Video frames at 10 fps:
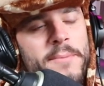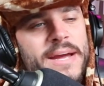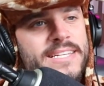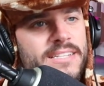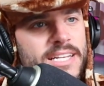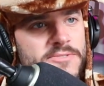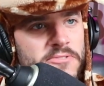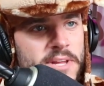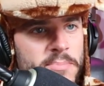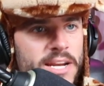Mason, let's
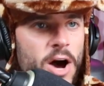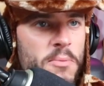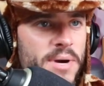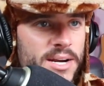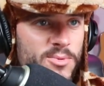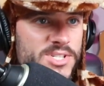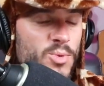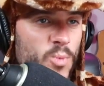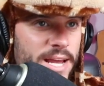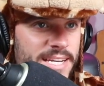flip it. I'll bet it was a
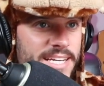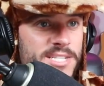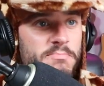Wendy's